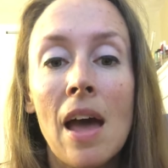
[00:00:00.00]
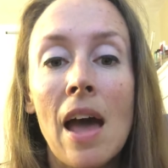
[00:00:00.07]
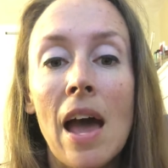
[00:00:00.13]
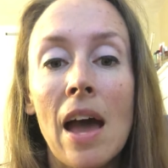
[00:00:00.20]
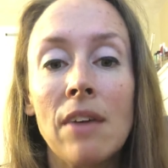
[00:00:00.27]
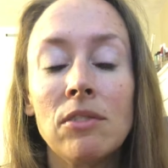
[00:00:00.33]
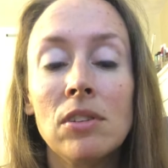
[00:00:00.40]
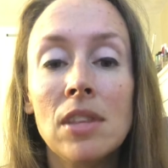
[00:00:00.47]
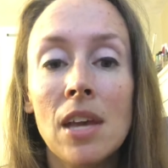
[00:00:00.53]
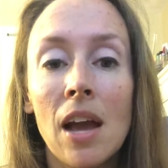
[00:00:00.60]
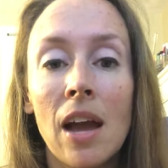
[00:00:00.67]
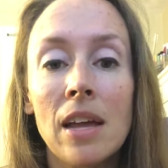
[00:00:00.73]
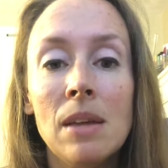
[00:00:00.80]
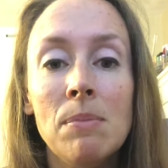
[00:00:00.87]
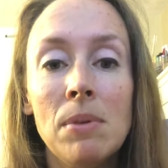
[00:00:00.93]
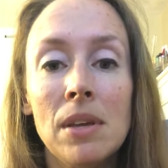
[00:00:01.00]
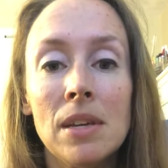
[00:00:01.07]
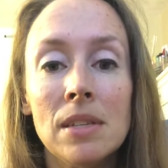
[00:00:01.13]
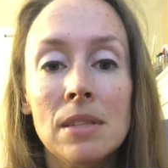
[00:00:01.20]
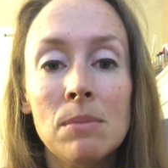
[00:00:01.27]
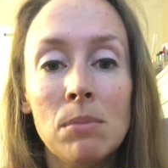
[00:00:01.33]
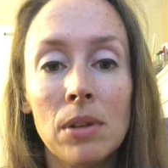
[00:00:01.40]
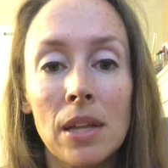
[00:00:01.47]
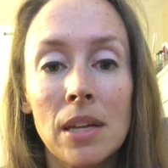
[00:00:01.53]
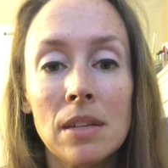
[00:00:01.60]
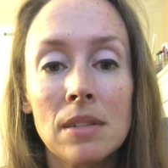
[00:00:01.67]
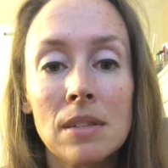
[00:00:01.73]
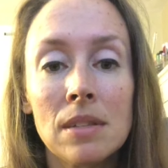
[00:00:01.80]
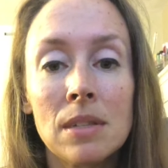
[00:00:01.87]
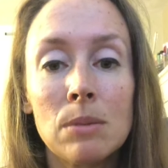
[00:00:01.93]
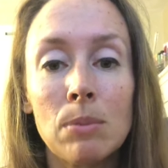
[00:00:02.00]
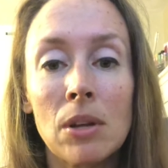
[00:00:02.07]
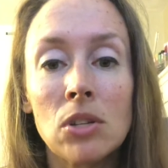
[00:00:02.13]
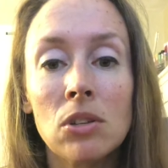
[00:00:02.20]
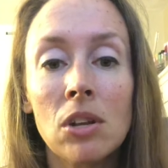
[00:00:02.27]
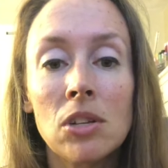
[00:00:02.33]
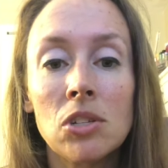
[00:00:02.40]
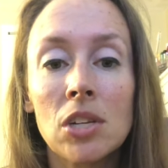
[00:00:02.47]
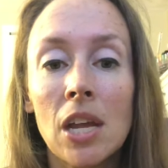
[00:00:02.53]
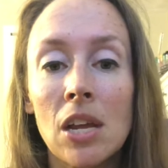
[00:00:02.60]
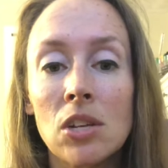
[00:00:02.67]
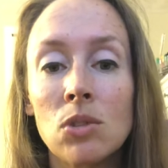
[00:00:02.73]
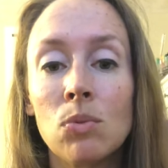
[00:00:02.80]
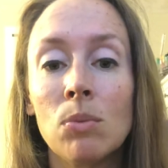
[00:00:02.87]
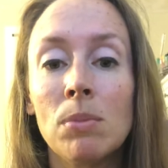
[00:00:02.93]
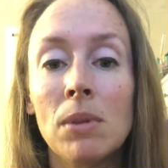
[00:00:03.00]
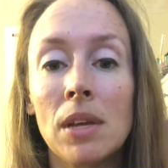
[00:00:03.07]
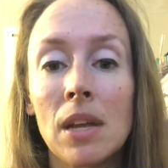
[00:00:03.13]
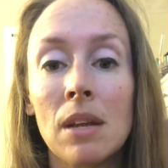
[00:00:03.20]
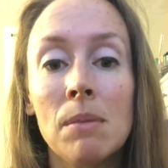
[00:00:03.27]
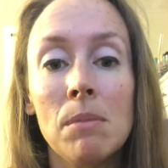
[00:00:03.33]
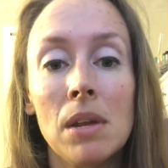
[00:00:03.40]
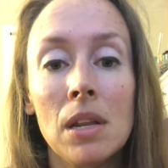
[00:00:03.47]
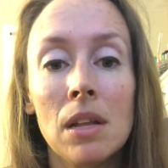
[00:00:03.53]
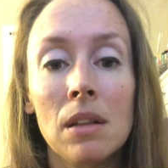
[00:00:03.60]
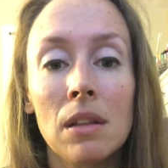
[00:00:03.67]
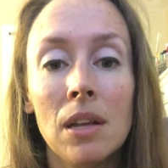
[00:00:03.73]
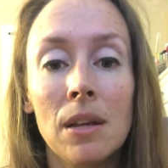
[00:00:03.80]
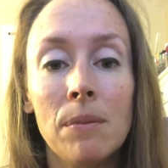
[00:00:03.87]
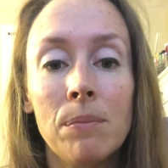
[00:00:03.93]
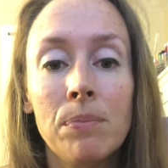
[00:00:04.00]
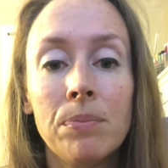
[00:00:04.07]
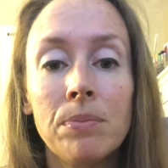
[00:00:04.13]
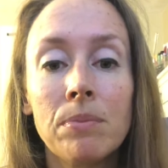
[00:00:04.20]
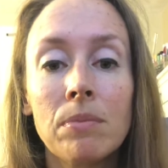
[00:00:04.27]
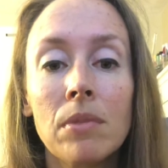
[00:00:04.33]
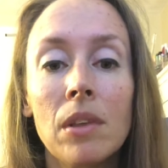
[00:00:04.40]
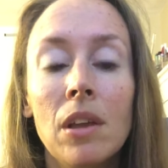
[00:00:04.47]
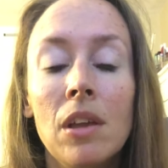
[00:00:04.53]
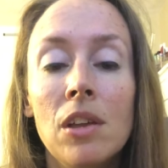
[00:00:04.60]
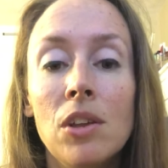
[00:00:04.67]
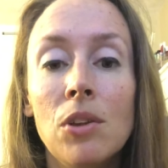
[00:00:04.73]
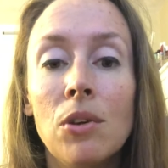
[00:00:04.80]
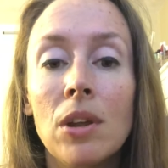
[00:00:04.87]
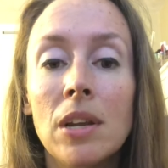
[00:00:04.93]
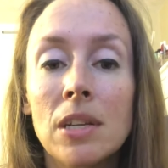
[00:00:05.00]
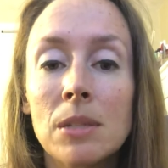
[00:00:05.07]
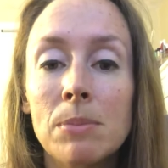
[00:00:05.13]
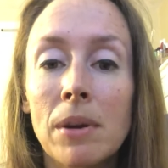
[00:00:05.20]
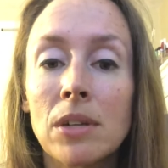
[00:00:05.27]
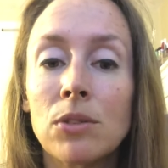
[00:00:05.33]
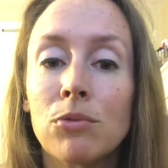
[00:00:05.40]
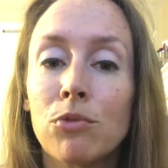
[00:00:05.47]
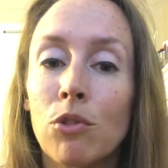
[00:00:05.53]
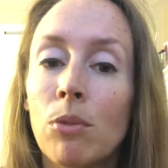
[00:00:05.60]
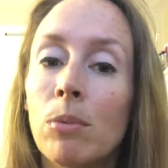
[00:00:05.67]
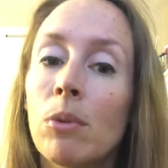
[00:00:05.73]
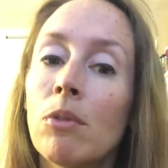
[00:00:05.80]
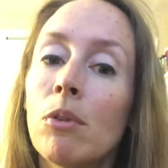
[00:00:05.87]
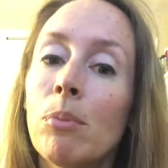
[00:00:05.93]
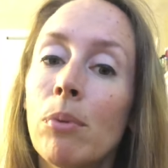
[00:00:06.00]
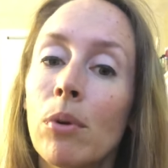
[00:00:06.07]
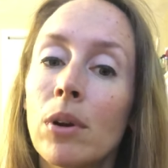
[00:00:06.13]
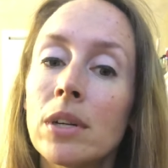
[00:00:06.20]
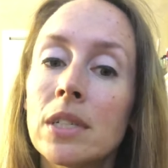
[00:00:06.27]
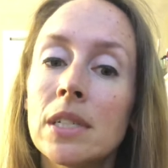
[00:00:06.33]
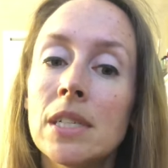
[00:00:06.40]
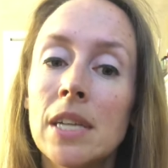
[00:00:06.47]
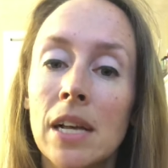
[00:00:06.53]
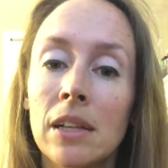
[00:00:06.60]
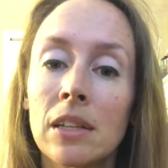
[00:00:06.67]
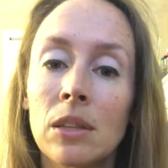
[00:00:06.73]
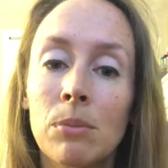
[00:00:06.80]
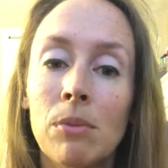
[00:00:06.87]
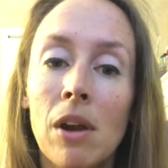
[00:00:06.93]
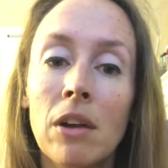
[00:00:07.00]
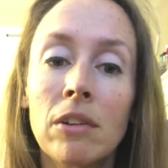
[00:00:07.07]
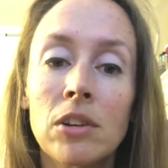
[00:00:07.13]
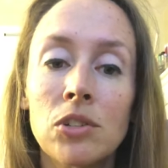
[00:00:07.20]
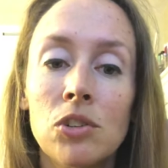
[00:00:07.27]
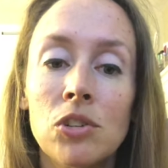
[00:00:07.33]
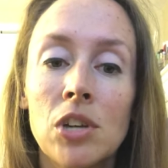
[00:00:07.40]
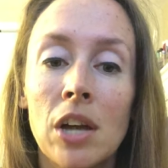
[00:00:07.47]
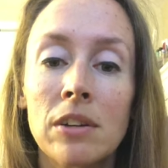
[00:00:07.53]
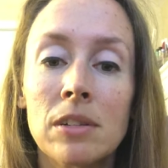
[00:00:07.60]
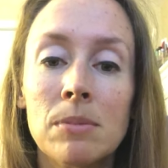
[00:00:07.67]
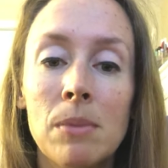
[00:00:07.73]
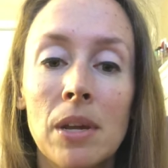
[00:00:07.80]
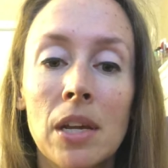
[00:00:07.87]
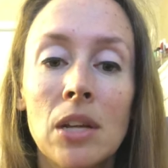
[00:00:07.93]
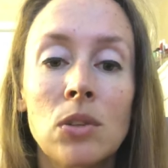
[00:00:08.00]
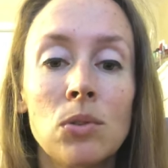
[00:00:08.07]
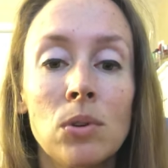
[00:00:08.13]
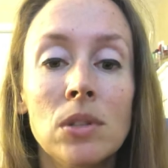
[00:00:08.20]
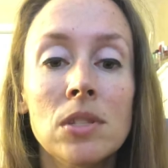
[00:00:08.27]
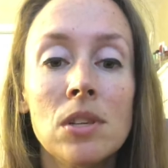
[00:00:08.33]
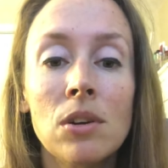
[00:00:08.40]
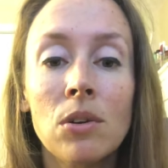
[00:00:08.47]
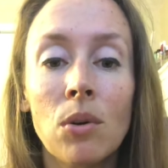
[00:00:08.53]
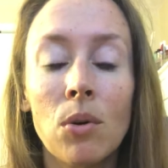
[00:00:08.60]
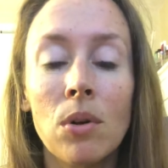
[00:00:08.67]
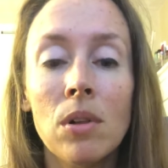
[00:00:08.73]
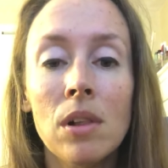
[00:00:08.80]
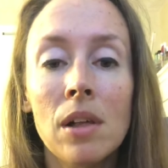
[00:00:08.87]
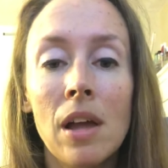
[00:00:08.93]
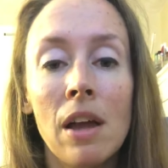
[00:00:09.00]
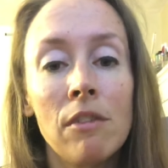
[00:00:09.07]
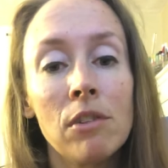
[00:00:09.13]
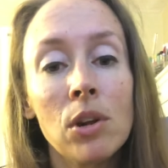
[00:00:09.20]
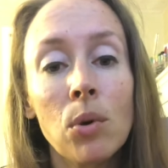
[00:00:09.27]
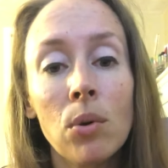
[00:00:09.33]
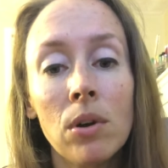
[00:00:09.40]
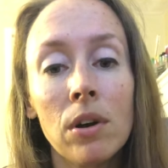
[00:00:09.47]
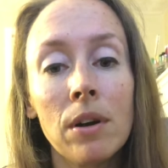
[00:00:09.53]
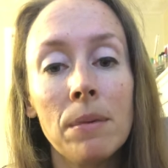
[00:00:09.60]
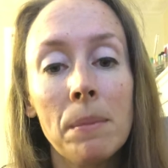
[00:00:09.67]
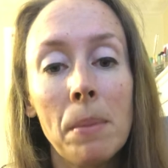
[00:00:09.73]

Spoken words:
After the IEP is in place, special education will begin immediately. You can expect a formal report detailing the progress your child is making towards their goal every quarter,